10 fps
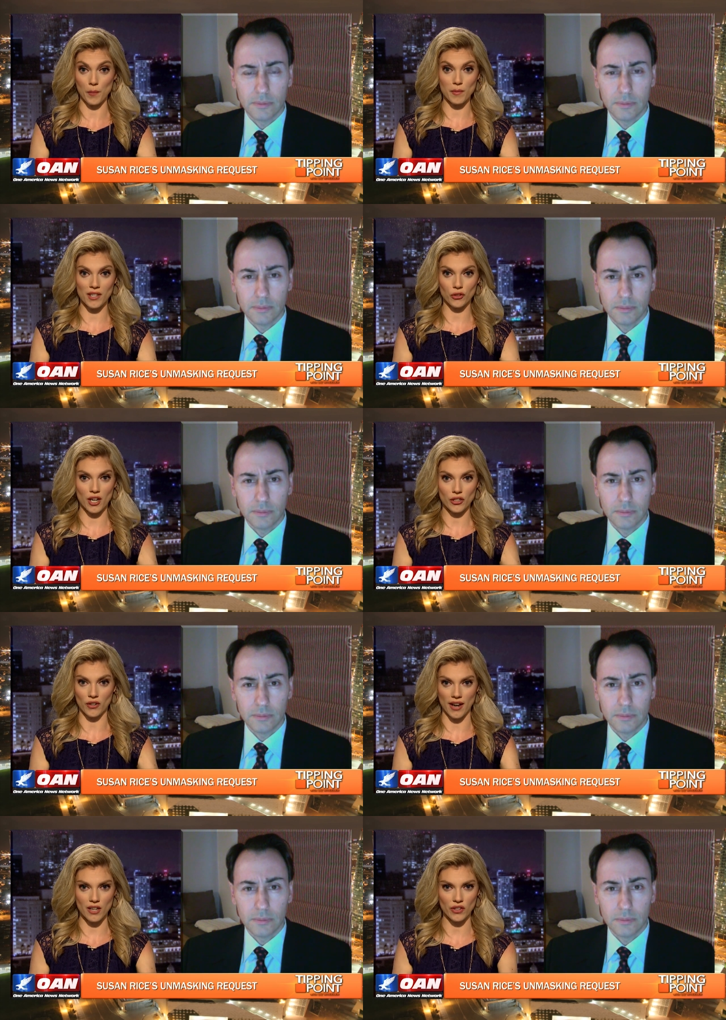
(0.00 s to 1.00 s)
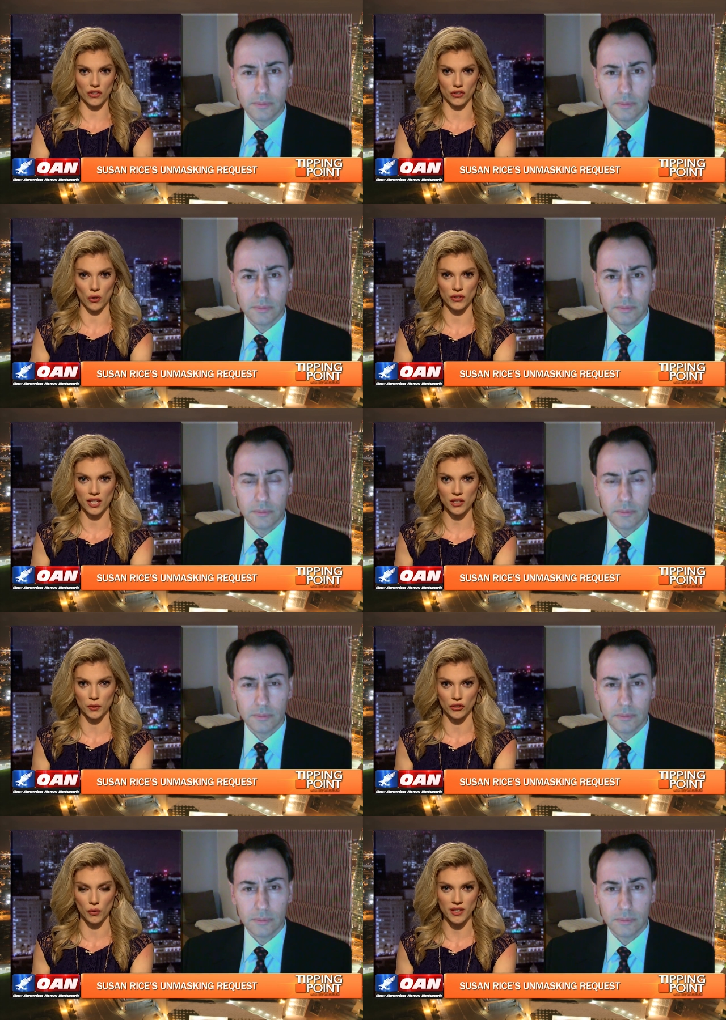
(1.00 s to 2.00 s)
Speaker 1: administration or any of his associates were
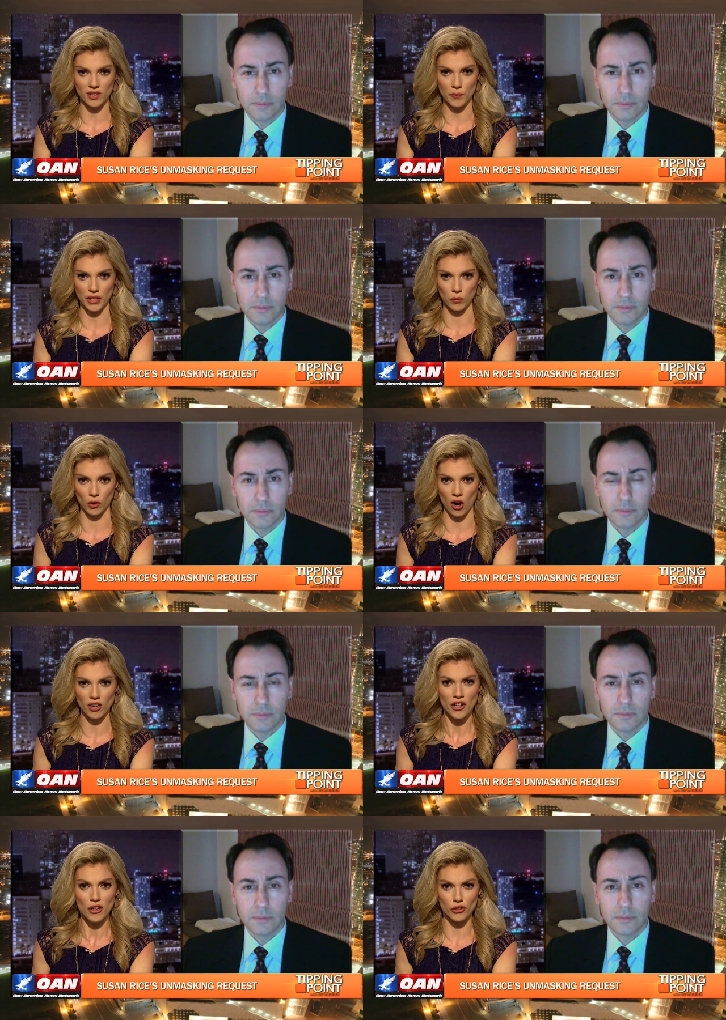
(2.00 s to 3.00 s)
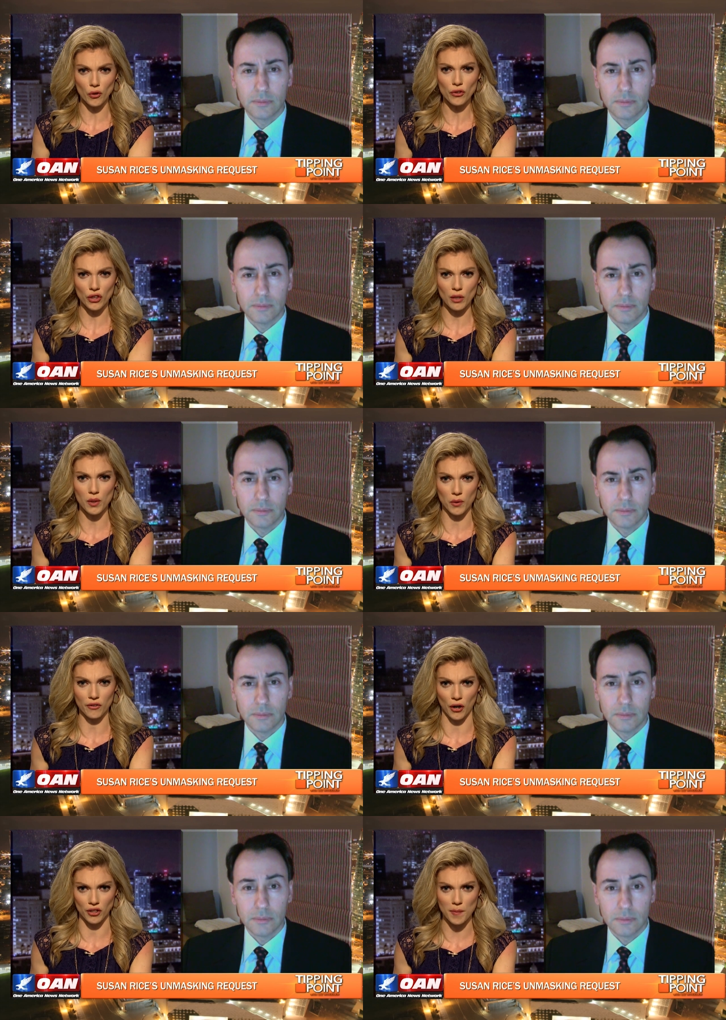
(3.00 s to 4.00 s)
doing something wrong, don't you think we would have
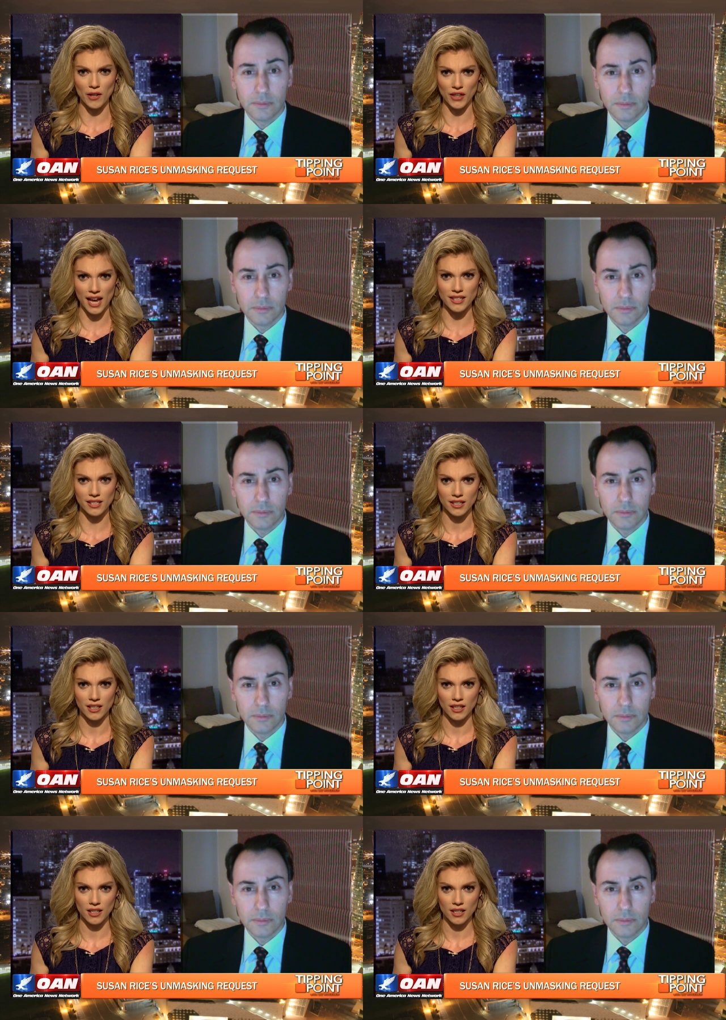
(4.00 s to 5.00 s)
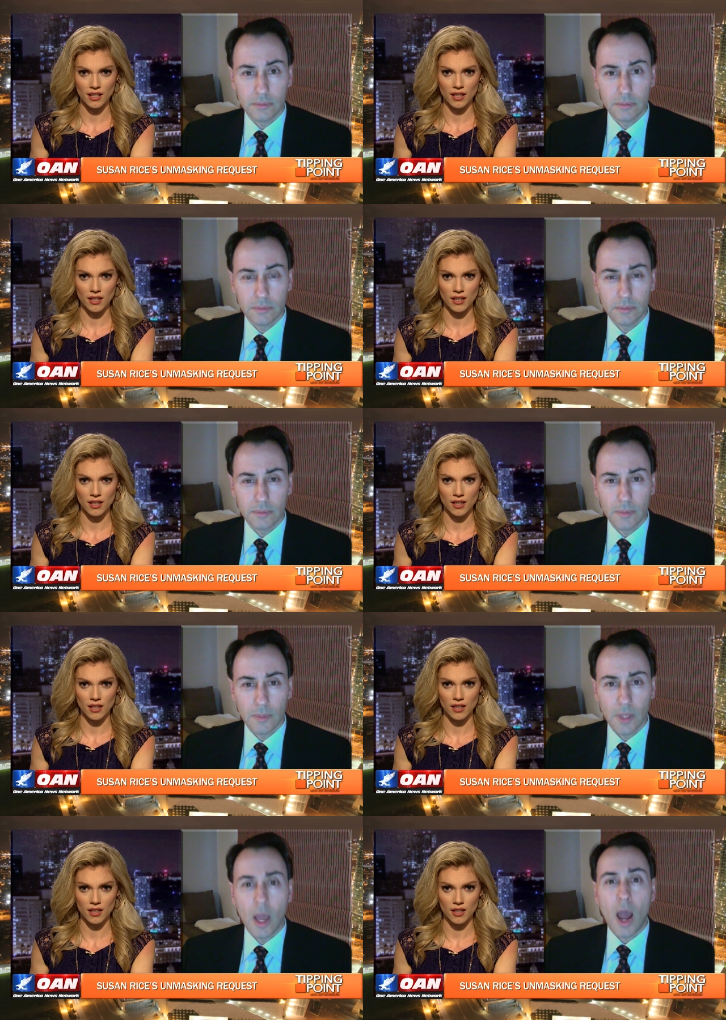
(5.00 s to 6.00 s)
heard about that?
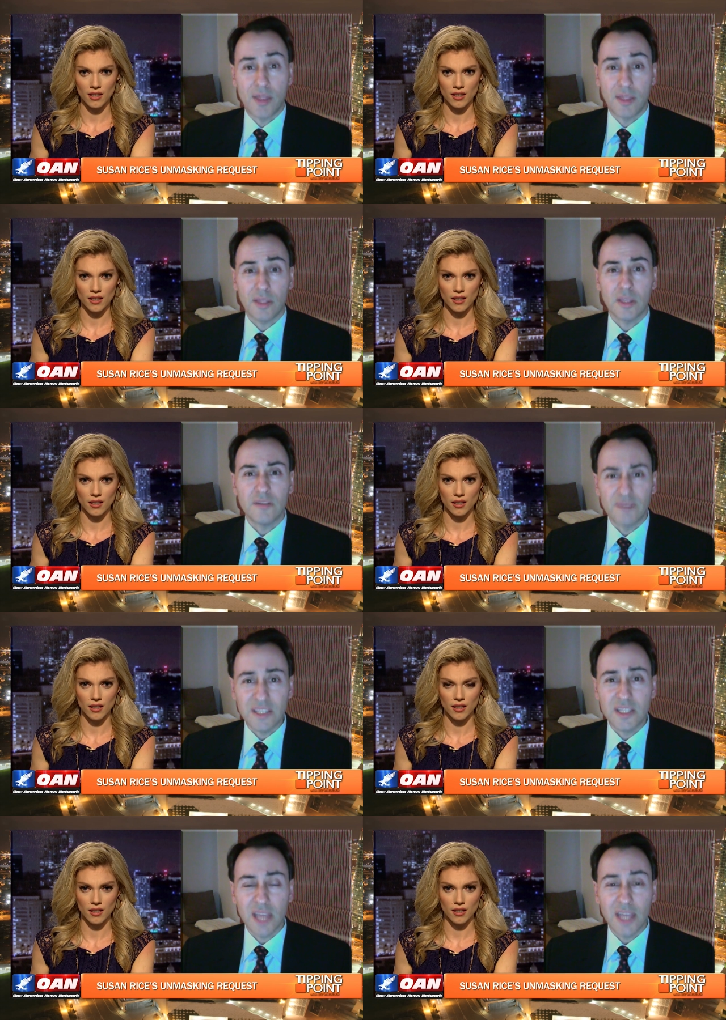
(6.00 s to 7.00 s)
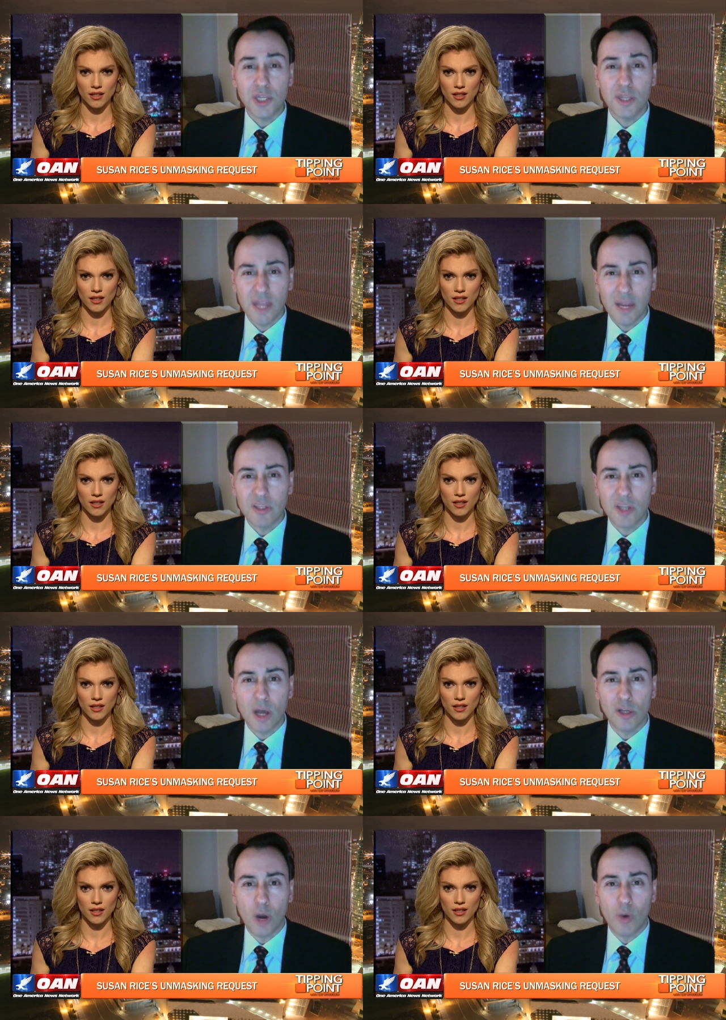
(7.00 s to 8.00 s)
Speaker 2: I think the investigation there is
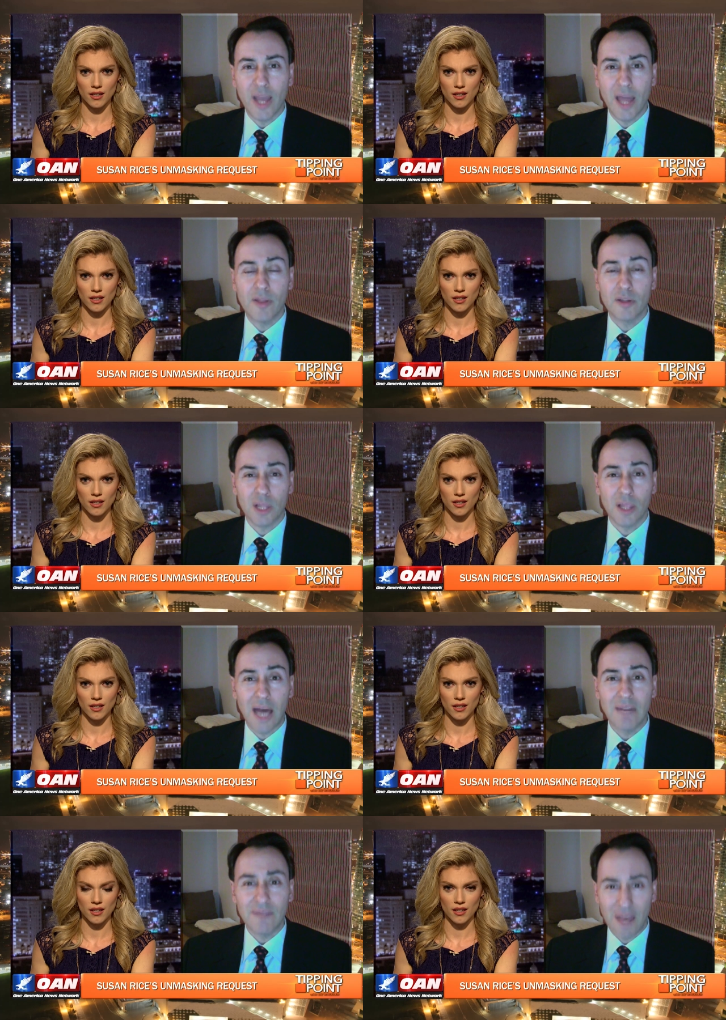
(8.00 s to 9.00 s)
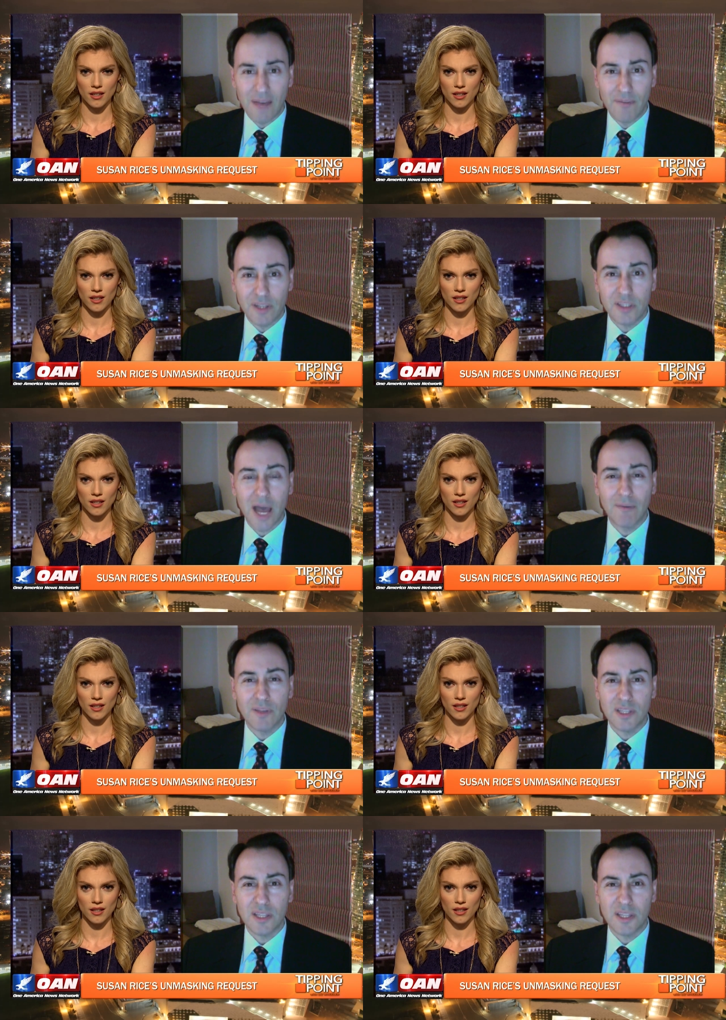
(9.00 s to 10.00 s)
ongoing, and there's a lot of evidence, obviously, that the
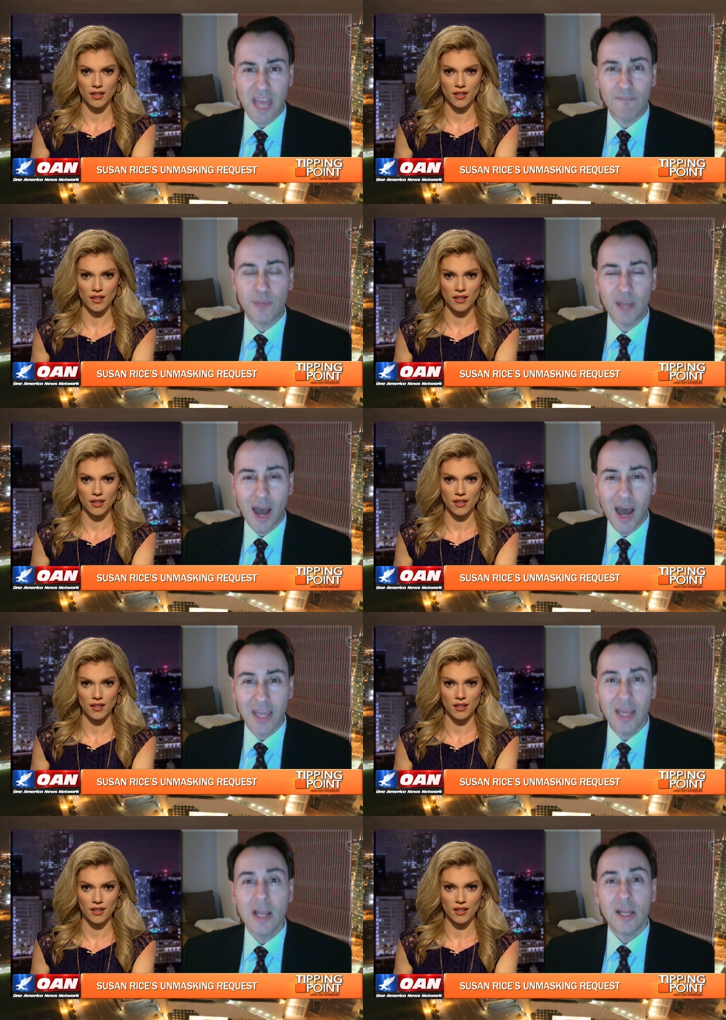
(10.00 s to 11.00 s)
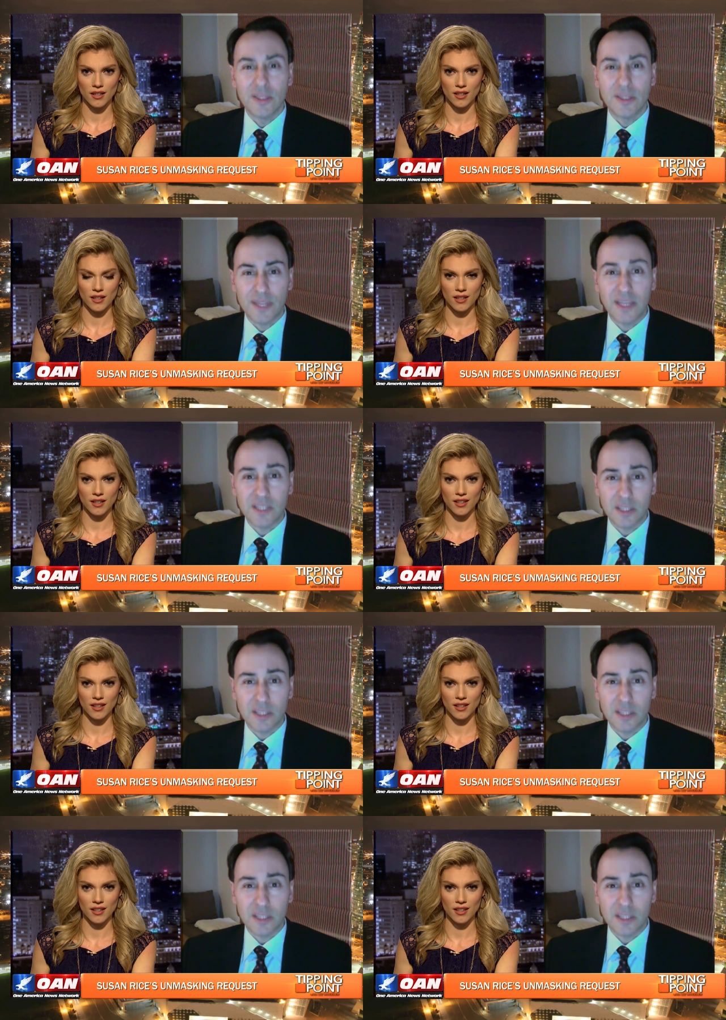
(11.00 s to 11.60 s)
FBI thinks that there's